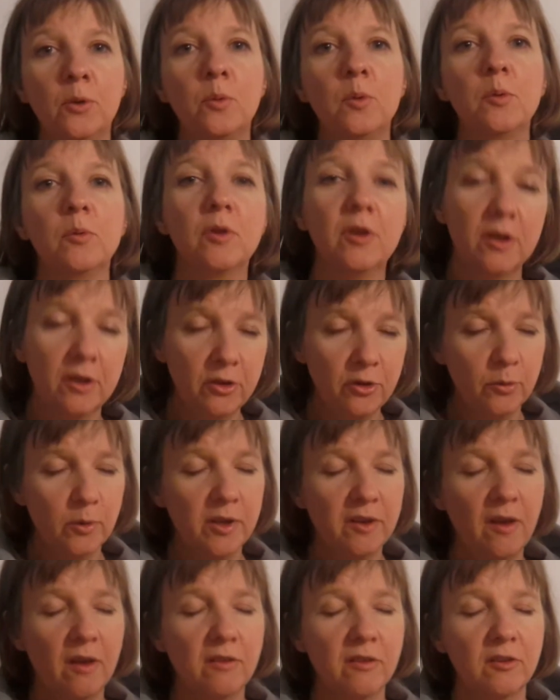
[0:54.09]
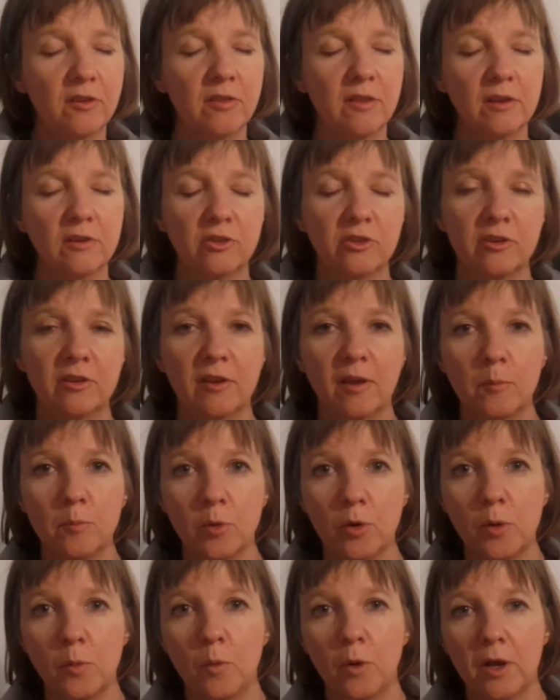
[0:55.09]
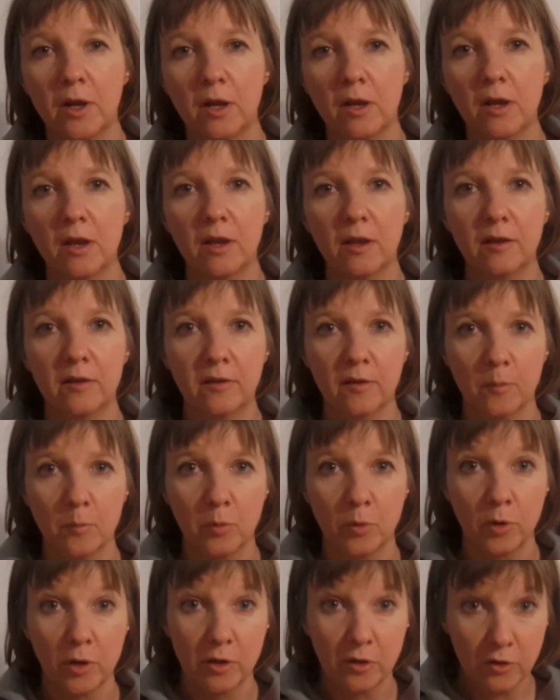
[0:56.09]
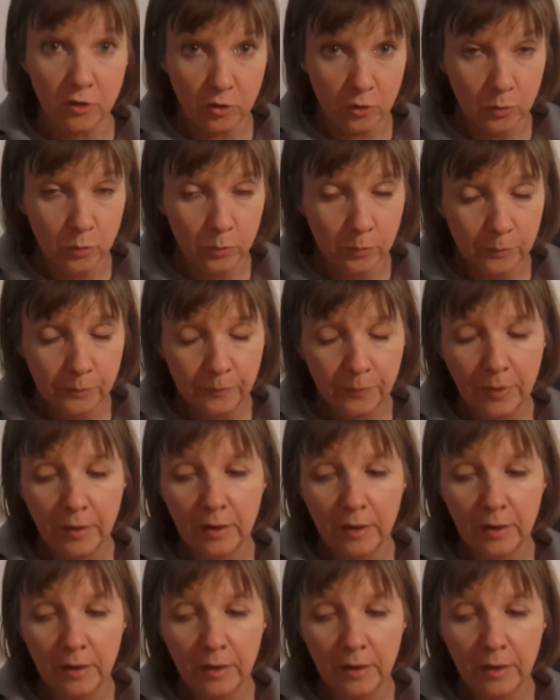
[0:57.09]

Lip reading: We were going to do a test on section 10.1 and 10.2.